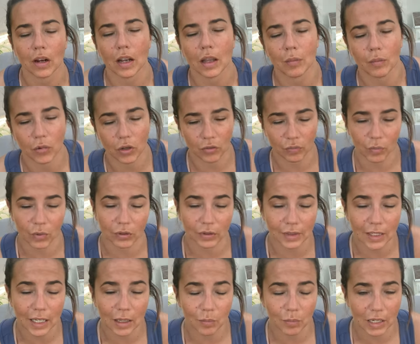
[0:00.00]
like move more
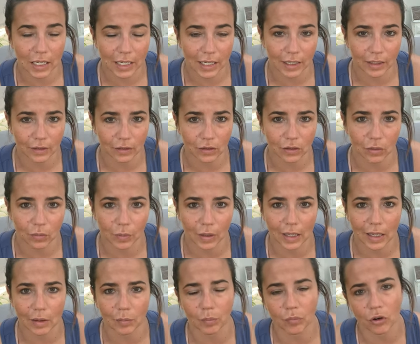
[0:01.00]
deeply into it,